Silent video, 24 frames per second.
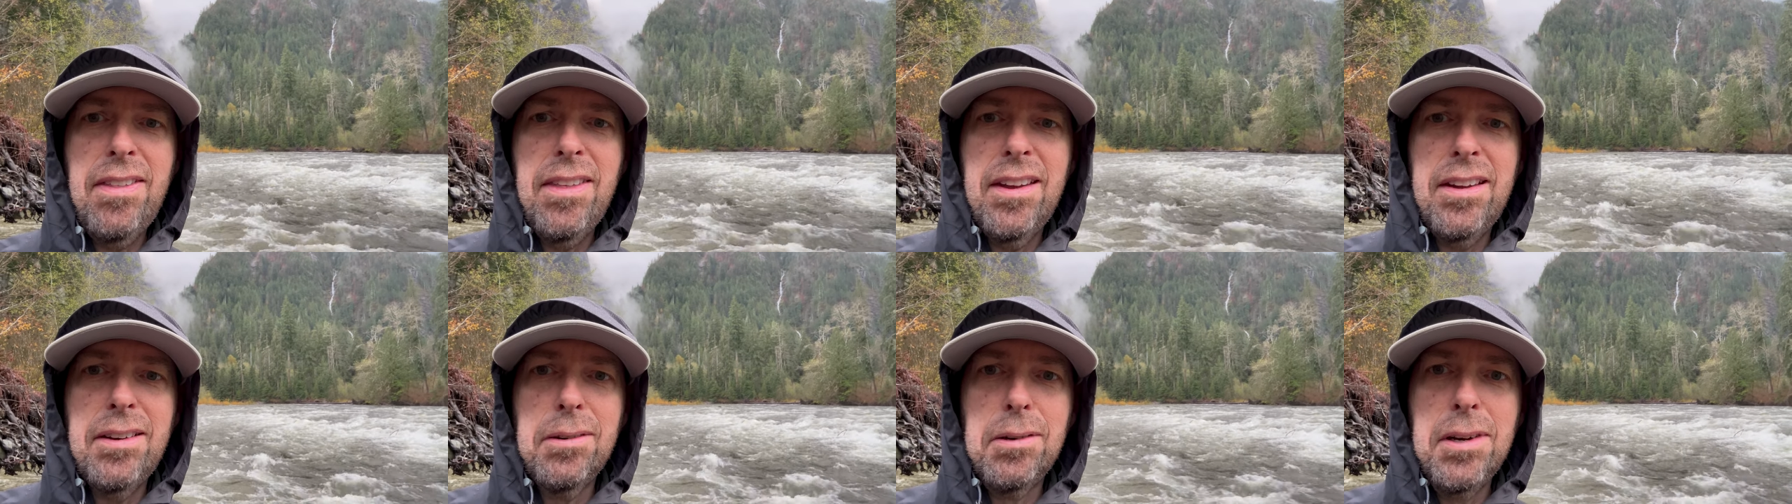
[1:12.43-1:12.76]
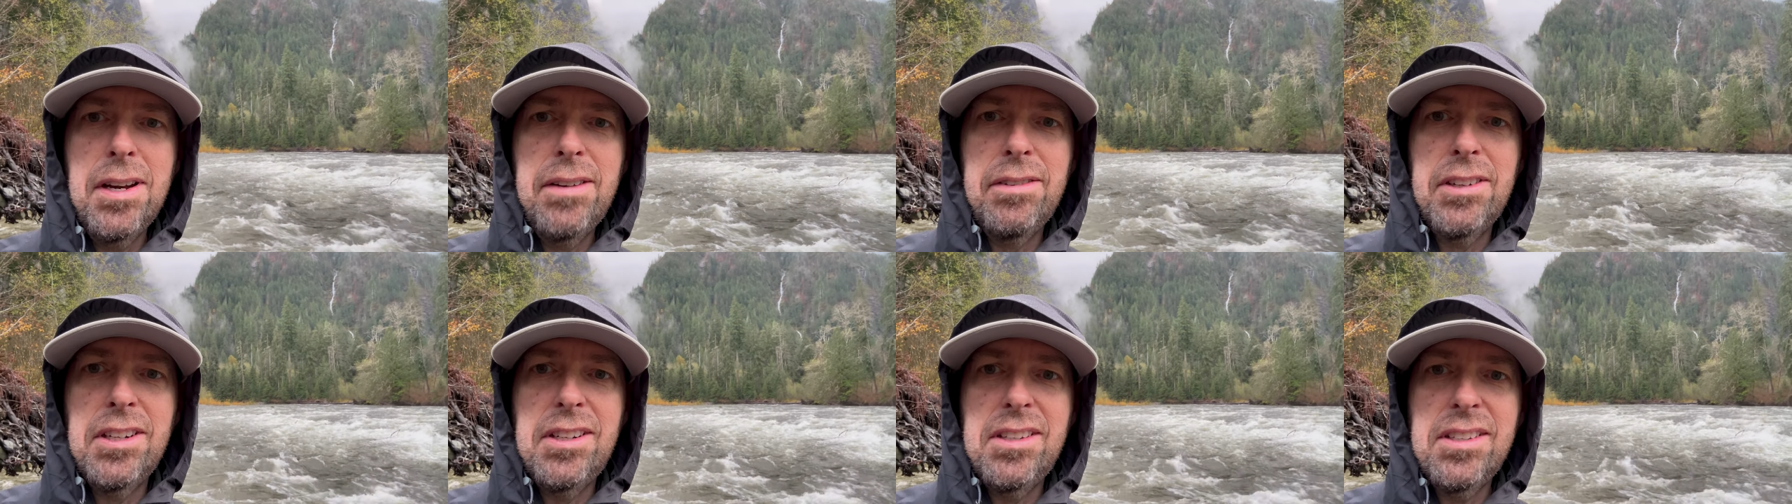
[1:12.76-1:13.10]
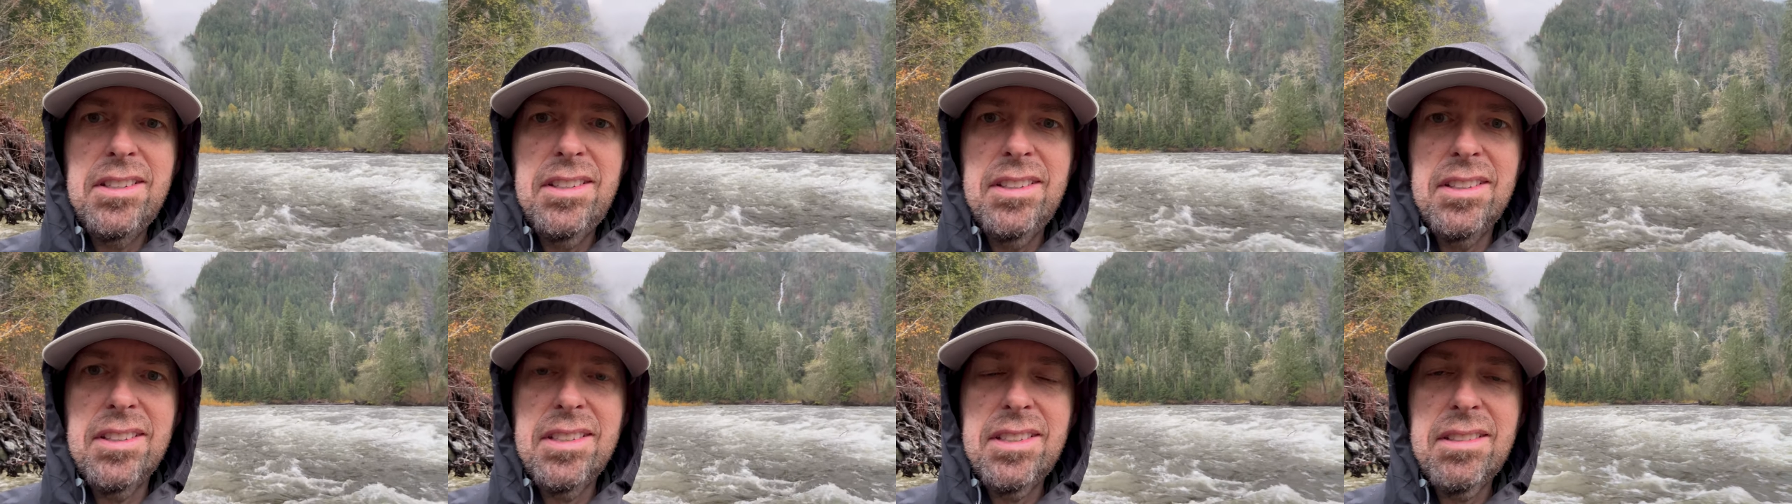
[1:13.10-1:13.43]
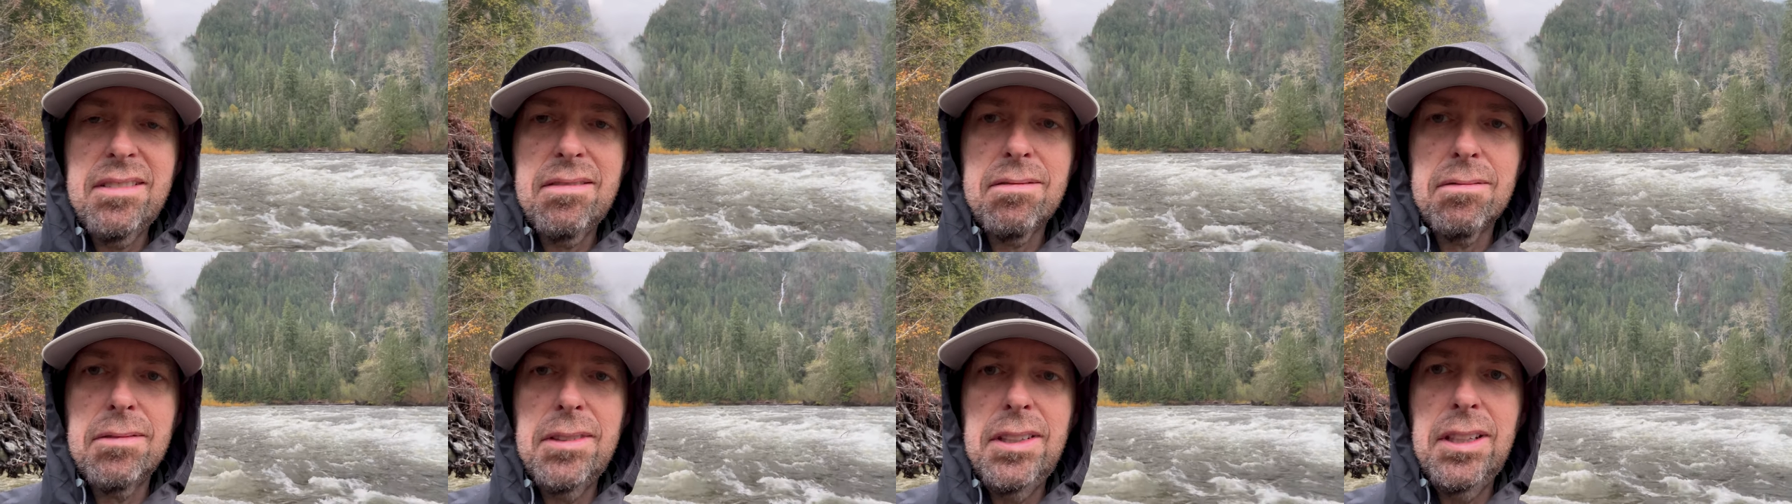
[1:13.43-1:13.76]
the river is just
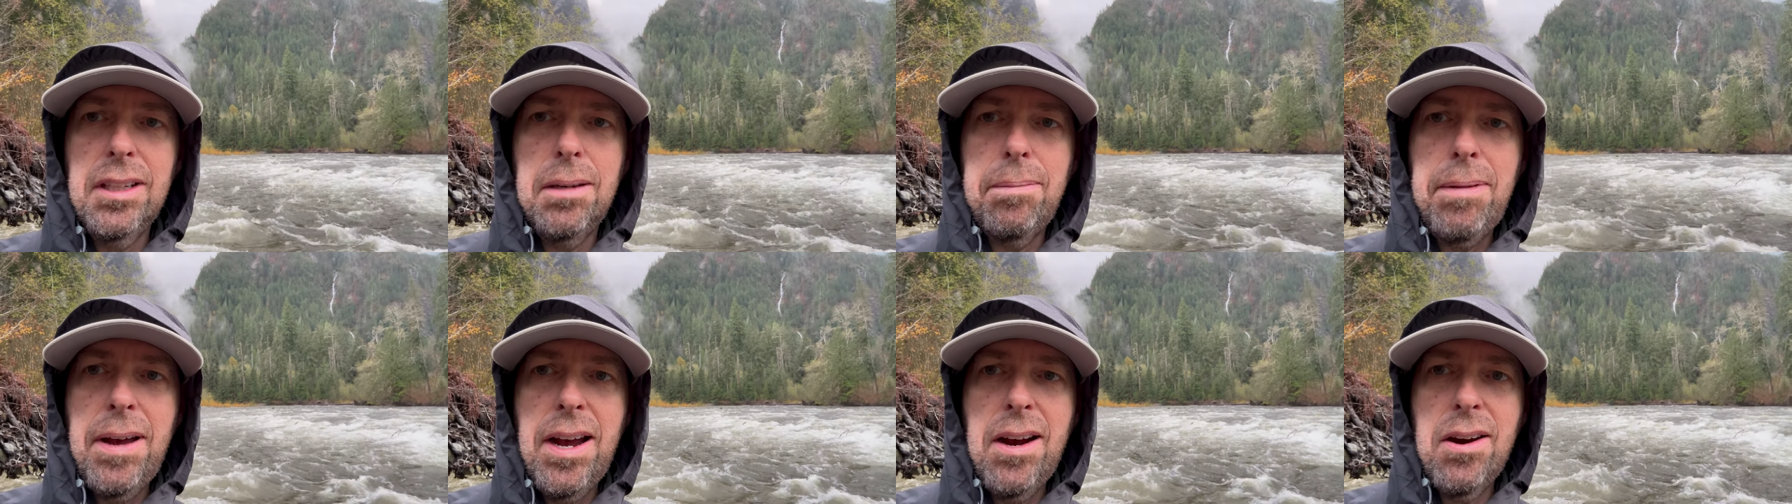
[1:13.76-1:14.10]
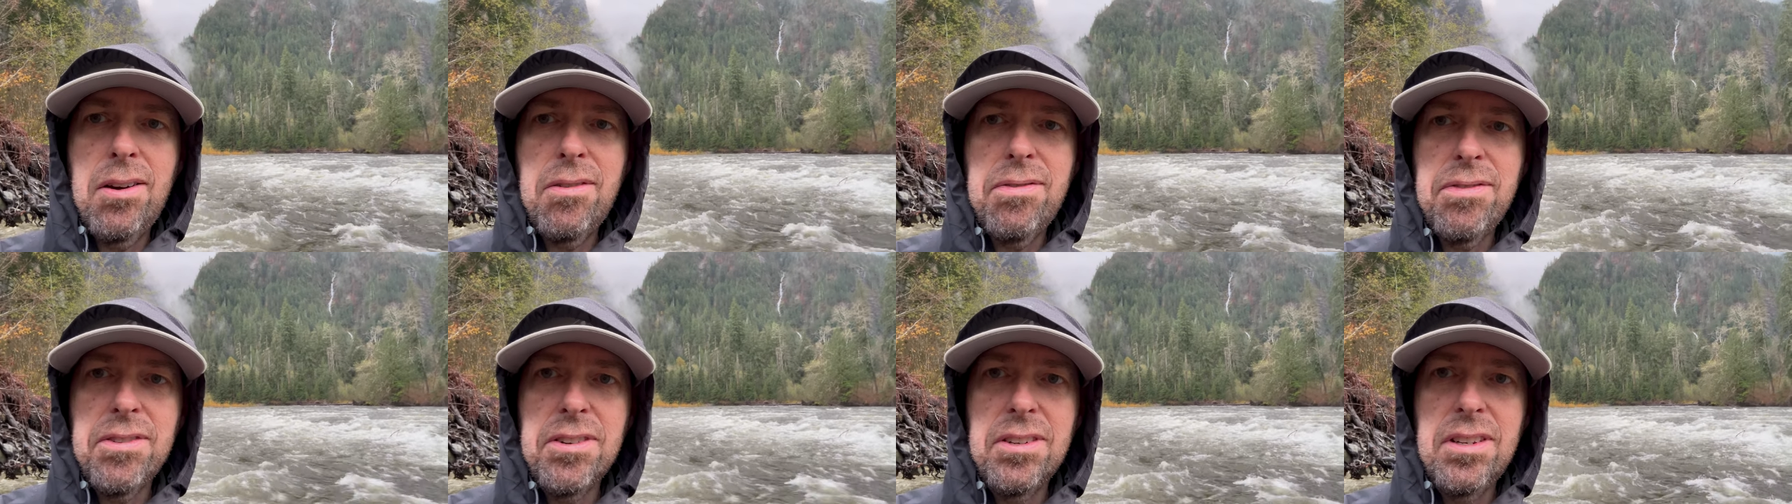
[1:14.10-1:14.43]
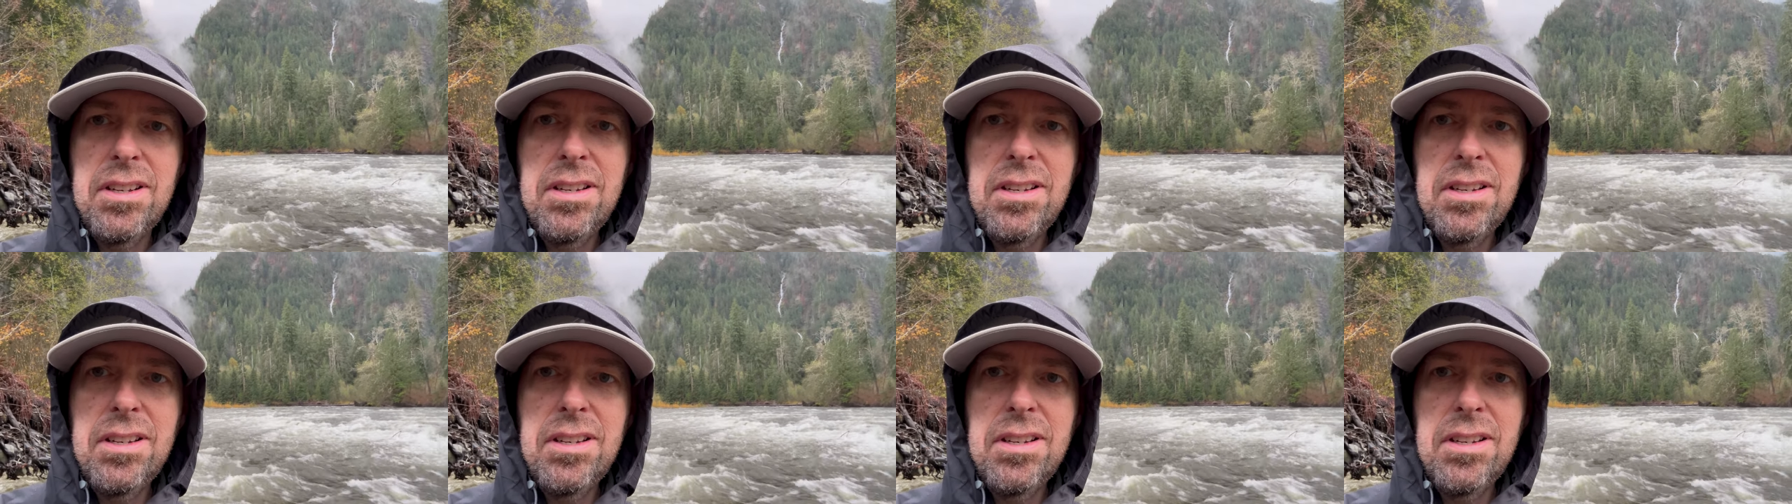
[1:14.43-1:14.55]
really powerful.